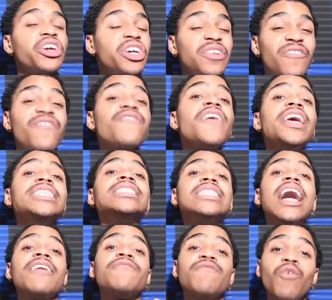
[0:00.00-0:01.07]
you're gonna face
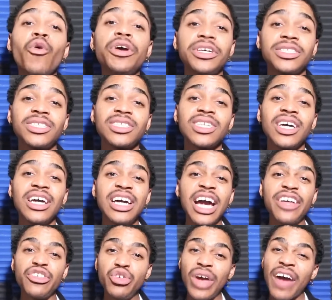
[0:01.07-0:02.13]
that voice.
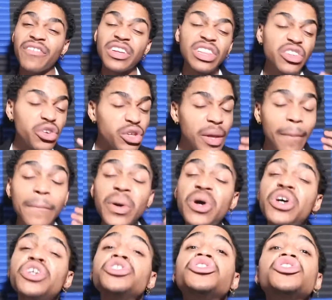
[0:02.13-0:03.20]
And you have to literally
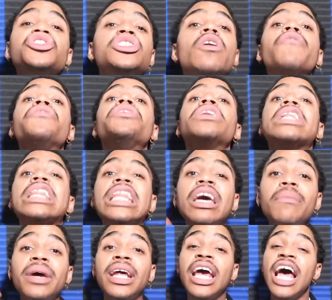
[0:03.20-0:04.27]
push yourself to the
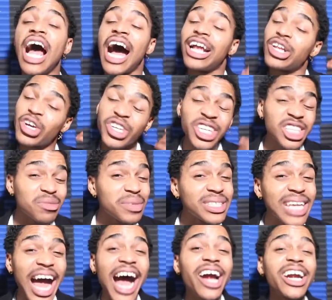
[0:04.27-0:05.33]
limit. I know you're gonna be
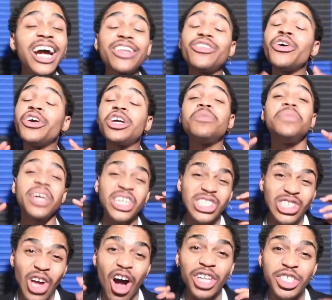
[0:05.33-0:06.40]
tired, I know you're gonna be
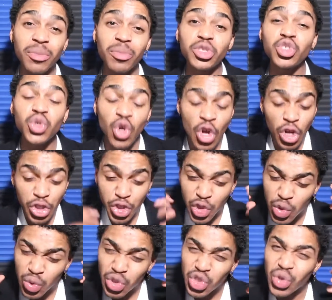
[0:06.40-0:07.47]
exhausted, but as
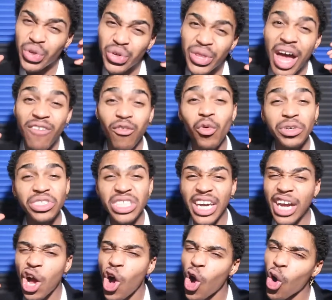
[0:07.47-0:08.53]
soon as you hear that voice
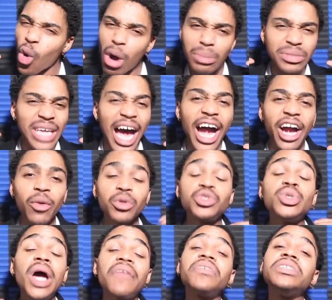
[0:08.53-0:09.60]
saying, oh, I'm tired, what
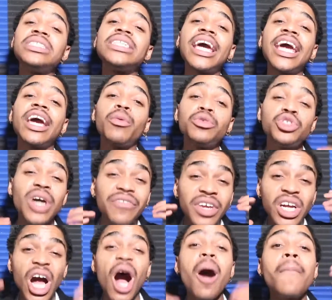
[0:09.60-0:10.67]
you have to say and what you have to
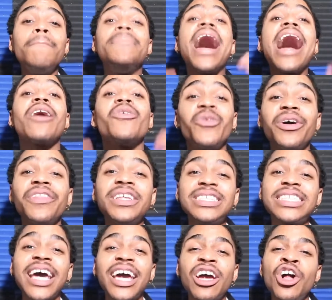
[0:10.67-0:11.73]
combat with is
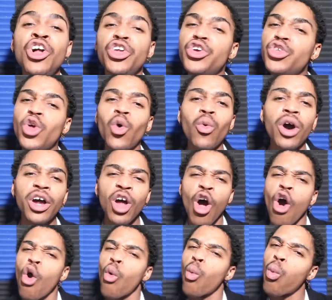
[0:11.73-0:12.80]
say, you know what,
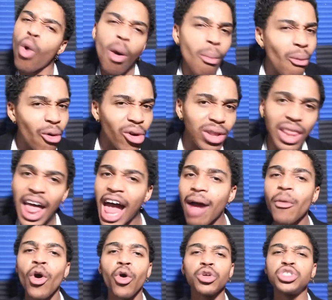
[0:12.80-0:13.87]
1 more
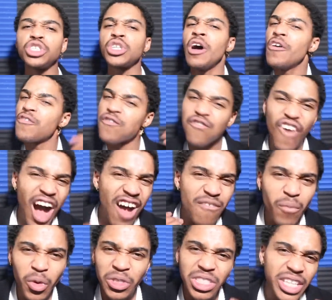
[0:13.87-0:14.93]
lap, or just
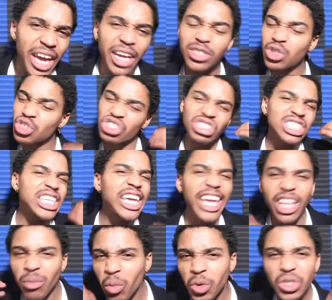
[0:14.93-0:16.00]
5 more seconds, or just
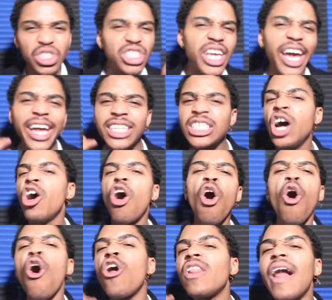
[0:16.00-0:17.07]
10 more seconds,
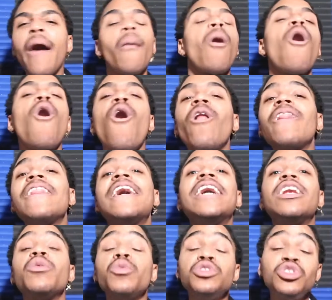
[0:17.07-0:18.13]
all out, all
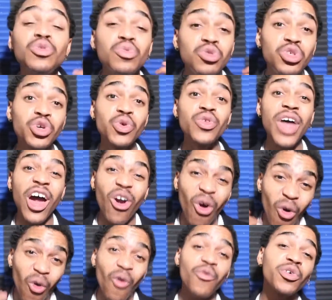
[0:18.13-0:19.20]
in. And once you do that
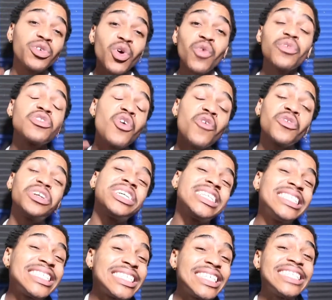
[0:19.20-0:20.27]
over and over and over on a
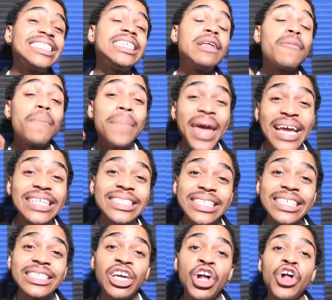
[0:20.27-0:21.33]
consistent
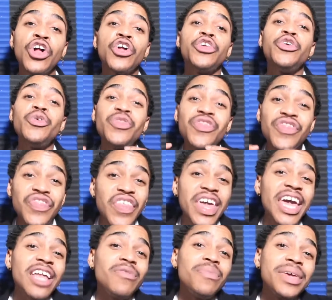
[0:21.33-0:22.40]
basis, you
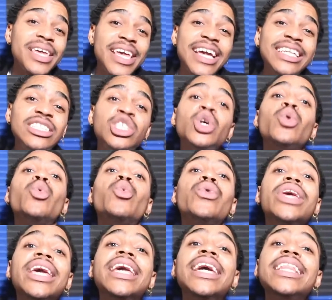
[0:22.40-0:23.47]
then begin to
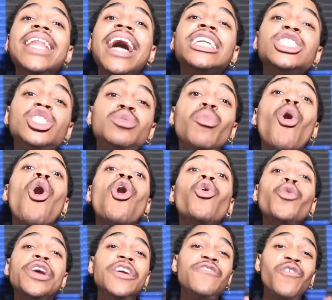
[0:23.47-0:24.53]
weaken that small,
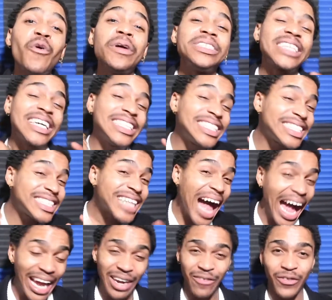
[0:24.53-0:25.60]
weak voice
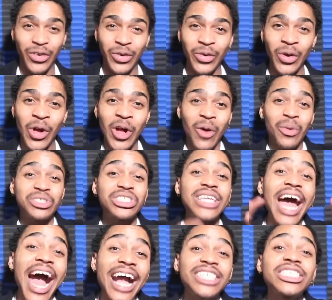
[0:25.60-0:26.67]
inside of you, which is
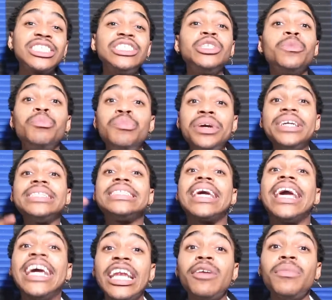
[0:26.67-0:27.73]
actually your biggest
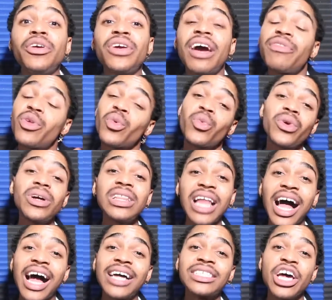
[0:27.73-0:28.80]
enemy. You have to
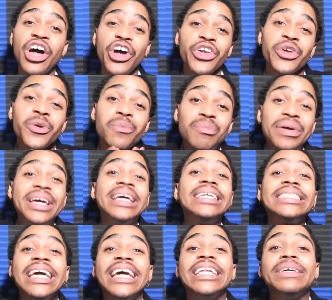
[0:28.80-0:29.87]
realize your
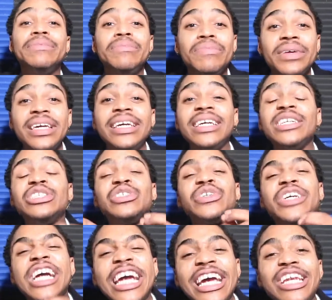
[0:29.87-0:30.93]
biggest enemy is
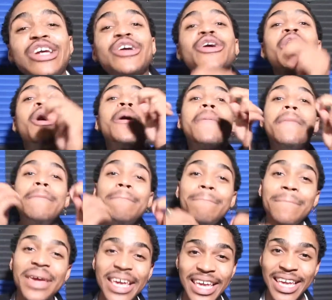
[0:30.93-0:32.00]
your inner
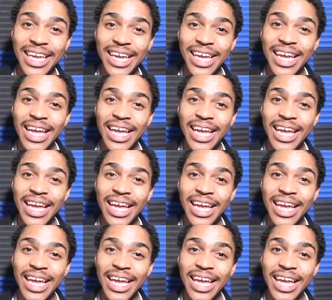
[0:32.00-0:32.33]
me.